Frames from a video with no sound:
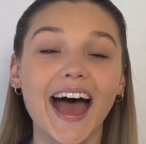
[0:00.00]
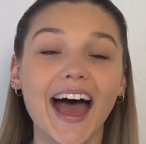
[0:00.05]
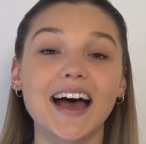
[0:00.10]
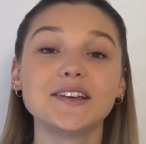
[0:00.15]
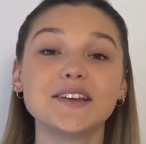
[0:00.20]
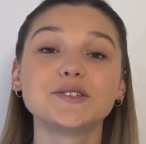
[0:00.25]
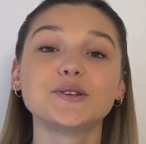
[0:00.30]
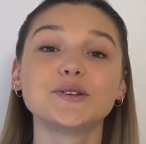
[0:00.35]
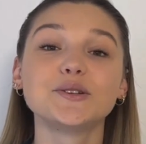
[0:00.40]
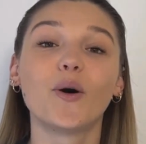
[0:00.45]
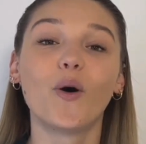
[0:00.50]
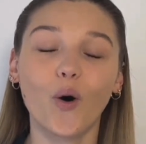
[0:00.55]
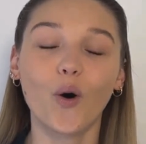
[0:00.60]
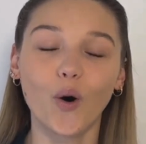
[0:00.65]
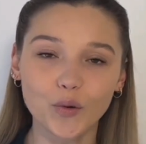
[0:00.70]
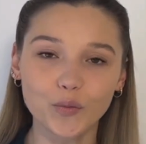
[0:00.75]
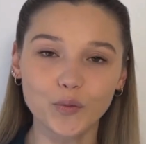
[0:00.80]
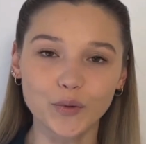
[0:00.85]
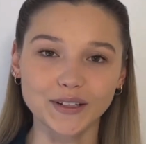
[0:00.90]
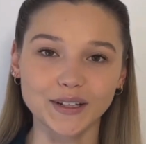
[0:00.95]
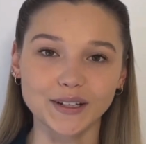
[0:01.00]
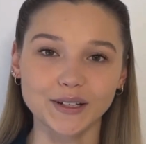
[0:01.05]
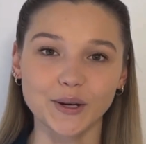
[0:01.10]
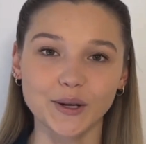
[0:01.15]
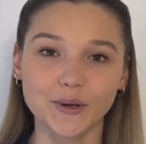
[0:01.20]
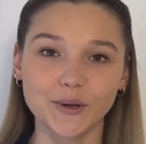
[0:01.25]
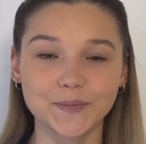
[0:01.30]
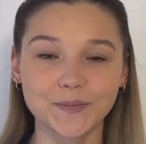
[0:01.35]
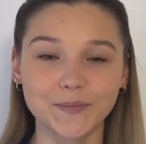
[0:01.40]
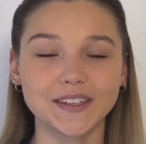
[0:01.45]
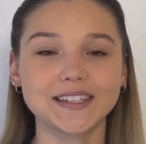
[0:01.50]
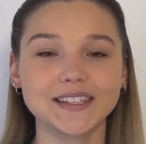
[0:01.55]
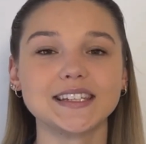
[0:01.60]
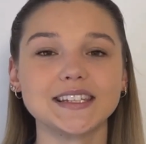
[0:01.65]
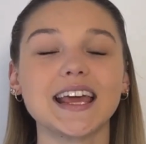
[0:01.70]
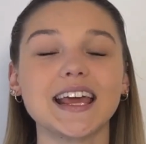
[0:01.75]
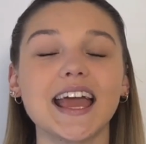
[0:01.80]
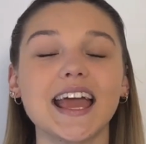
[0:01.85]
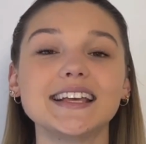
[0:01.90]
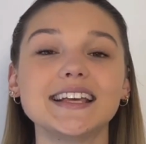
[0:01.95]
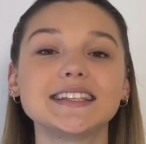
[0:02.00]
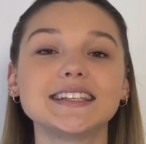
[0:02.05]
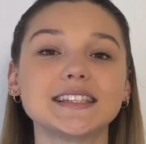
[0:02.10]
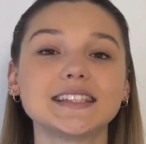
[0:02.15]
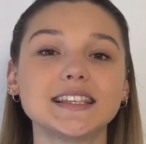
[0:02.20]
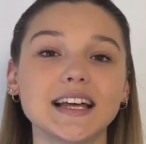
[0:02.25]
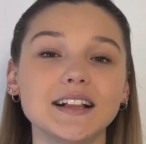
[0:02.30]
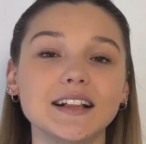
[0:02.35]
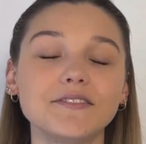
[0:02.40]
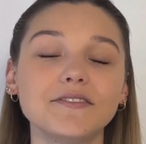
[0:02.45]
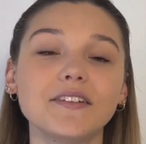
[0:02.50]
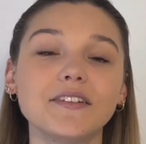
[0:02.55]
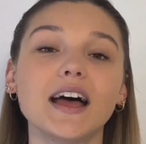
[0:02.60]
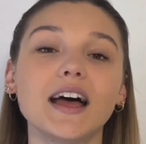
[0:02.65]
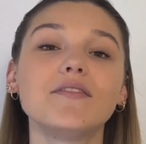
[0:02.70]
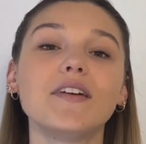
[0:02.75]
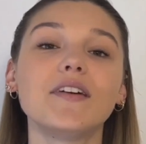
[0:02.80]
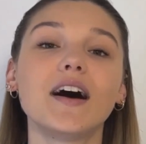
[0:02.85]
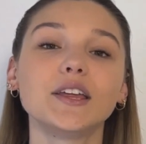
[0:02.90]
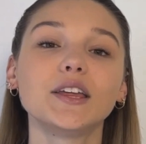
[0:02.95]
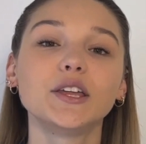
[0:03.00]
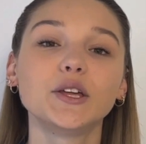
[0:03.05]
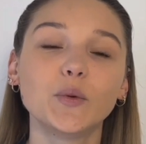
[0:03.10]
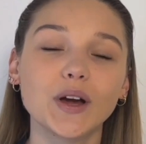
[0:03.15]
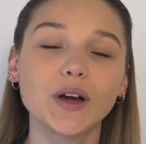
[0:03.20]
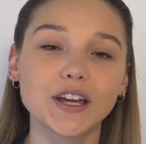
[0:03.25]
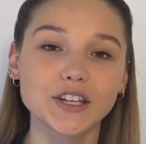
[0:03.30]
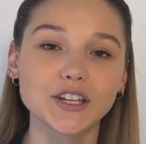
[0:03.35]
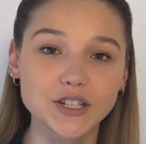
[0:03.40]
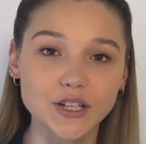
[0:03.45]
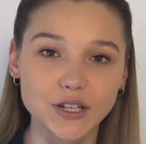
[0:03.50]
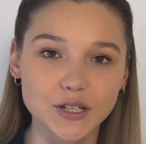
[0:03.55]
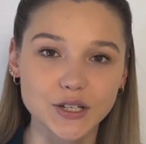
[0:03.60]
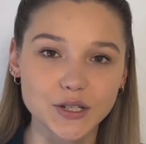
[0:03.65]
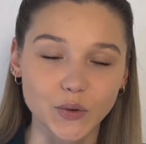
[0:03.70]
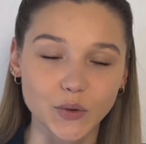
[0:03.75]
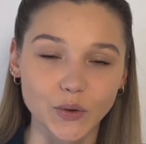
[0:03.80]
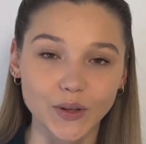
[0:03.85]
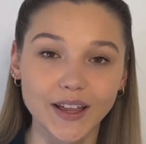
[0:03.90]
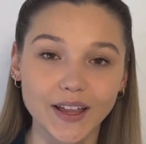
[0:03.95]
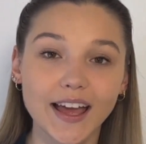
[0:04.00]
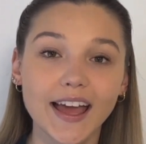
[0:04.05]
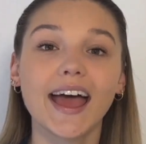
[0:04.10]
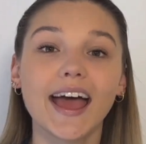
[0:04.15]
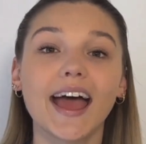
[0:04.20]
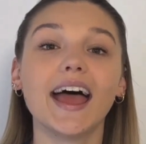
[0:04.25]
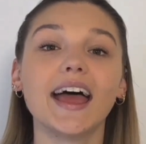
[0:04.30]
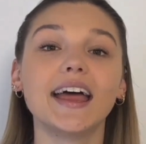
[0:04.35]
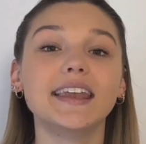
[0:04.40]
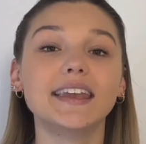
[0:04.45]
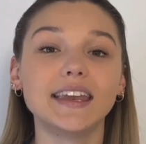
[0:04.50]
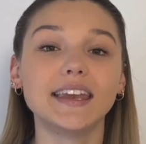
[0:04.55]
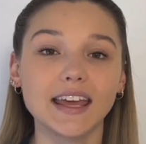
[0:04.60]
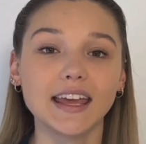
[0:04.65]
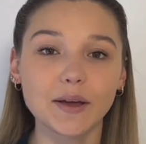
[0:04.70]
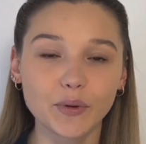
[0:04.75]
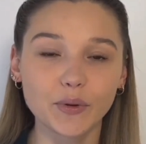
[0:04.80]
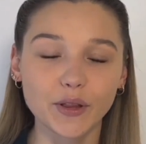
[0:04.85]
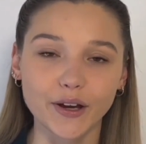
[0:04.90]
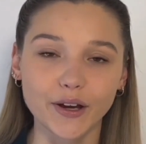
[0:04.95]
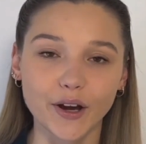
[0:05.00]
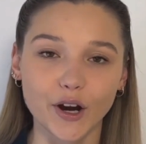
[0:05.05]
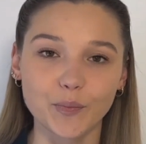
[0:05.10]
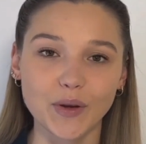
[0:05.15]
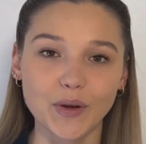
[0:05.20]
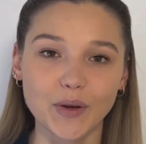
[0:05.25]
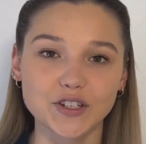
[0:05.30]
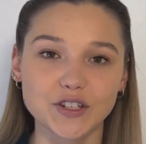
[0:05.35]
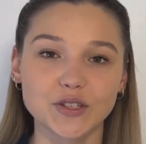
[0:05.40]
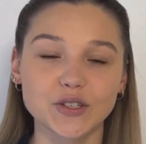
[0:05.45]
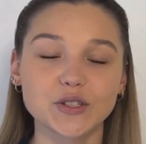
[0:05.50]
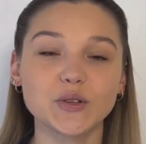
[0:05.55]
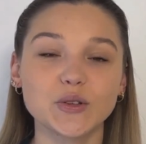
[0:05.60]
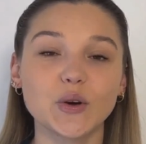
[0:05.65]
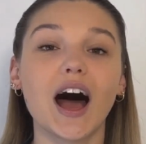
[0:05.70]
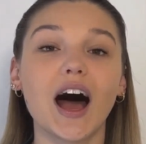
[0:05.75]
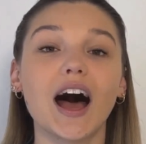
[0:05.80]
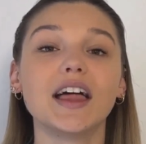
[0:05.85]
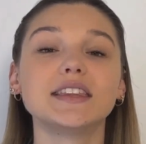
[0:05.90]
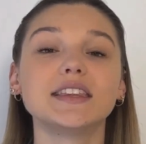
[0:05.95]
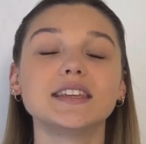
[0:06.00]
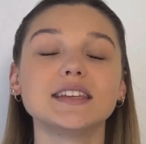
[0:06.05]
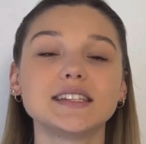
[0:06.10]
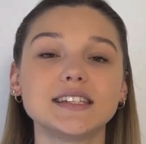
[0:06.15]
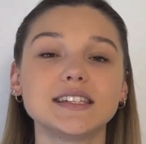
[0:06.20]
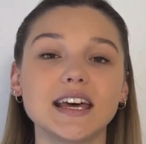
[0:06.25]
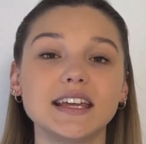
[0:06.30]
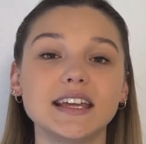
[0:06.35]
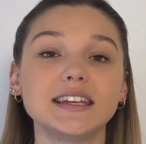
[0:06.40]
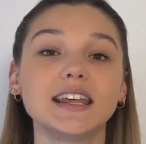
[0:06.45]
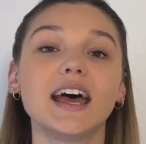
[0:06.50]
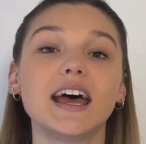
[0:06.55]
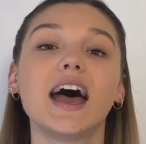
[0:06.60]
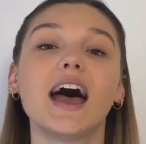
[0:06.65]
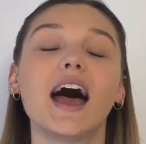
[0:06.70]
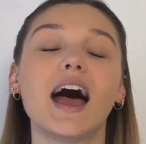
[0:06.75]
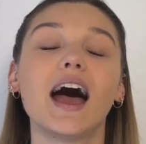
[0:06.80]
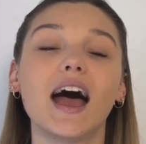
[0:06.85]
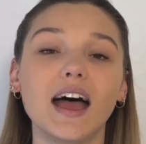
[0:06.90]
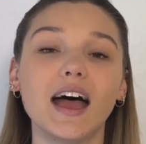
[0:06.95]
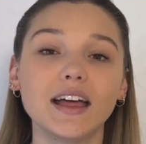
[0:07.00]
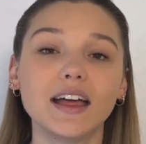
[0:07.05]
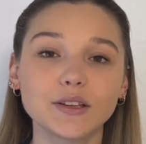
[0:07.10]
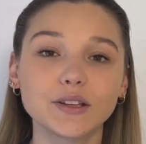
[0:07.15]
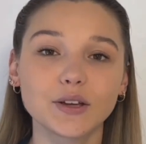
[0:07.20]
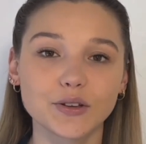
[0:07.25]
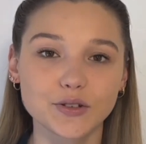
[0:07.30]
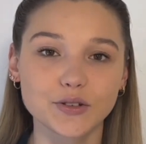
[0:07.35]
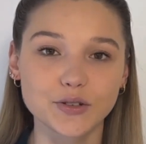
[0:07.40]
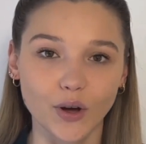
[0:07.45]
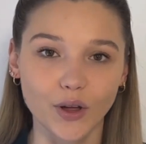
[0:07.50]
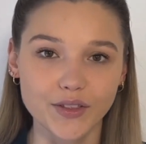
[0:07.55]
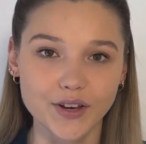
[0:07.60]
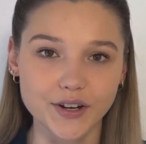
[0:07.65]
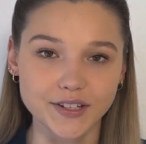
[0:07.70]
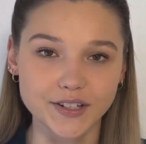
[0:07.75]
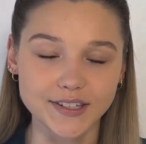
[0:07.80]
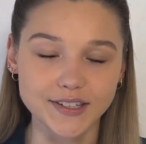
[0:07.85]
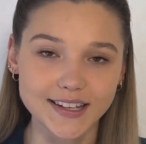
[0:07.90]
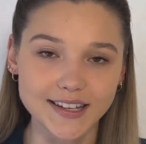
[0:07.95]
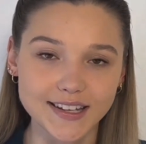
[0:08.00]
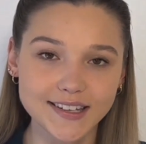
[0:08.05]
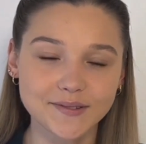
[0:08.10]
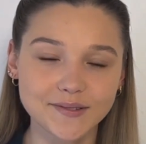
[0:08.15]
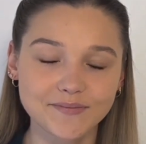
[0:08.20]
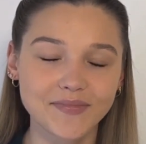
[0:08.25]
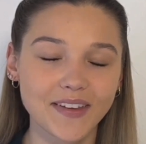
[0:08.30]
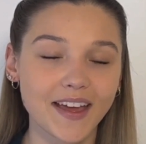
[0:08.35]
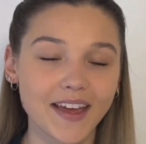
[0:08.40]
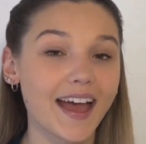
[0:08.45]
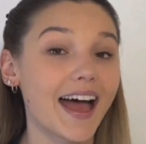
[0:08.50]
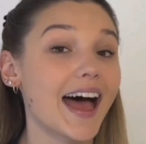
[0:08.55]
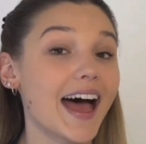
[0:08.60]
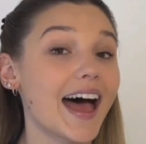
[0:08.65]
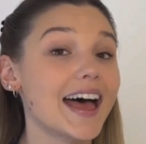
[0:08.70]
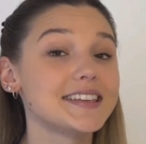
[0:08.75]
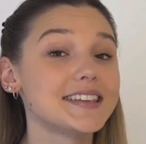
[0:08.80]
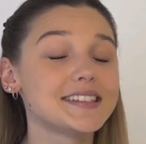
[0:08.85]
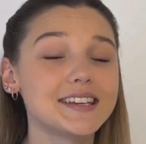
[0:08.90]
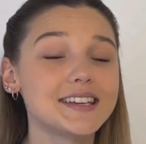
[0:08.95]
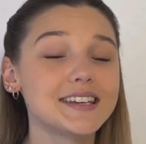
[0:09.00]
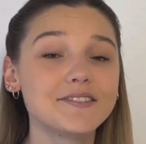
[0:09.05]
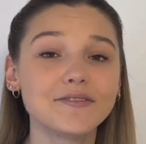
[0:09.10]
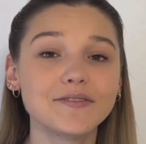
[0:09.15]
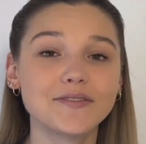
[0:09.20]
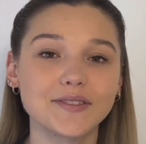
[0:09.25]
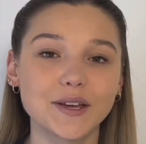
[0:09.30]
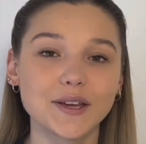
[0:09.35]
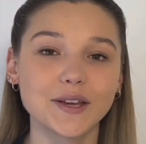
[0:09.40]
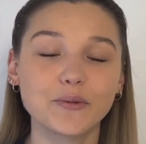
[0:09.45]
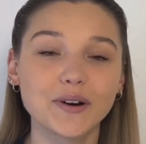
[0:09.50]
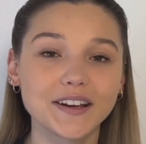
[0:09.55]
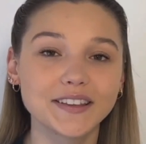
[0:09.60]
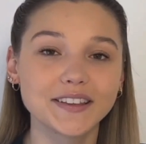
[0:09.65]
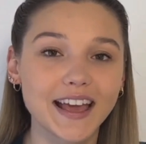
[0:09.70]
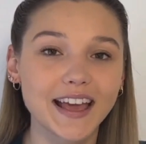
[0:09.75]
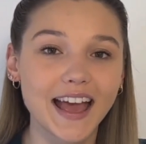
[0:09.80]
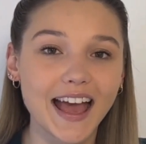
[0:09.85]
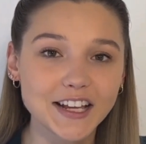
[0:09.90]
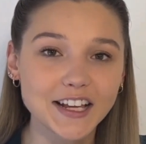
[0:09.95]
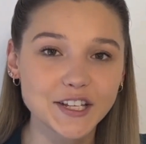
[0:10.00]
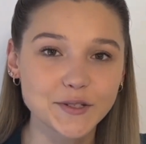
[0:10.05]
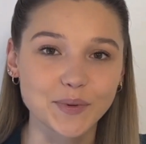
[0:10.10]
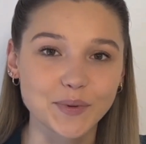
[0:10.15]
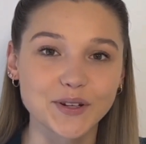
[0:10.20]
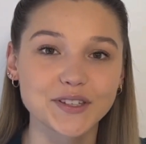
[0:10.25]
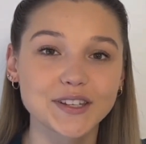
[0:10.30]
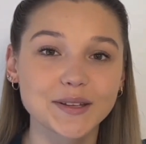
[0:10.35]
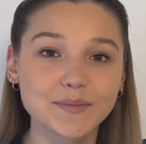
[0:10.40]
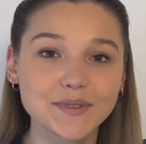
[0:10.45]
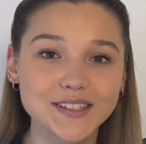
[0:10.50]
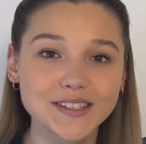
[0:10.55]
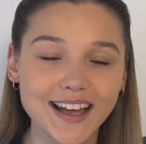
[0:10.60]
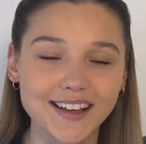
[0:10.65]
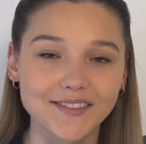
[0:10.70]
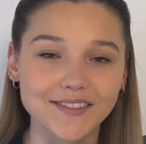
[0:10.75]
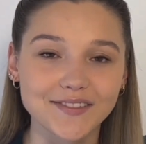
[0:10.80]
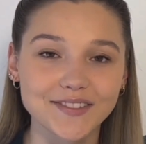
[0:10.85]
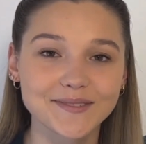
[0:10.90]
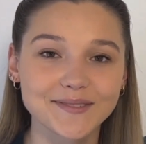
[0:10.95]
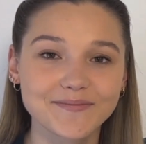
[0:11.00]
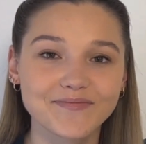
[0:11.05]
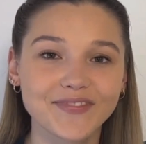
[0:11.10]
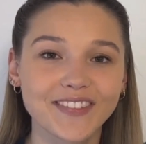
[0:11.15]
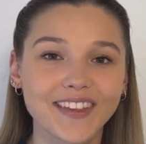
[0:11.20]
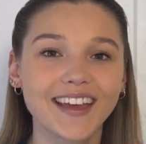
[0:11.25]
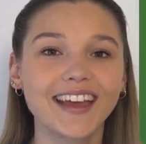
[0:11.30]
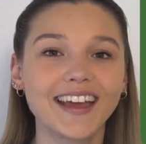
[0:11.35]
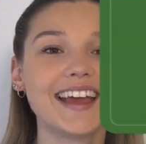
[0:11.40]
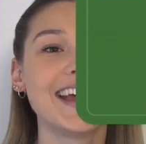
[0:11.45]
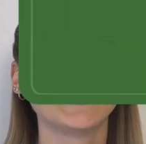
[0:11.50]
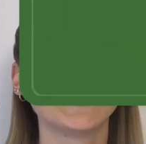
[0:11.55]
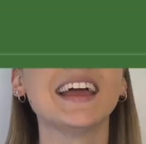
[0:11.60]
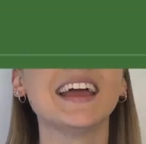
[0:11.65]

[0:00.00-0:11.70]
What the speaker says: As you already know, this is a self-evaluation tool enabling our patients to understand and control their disease as if they were the experts themselves.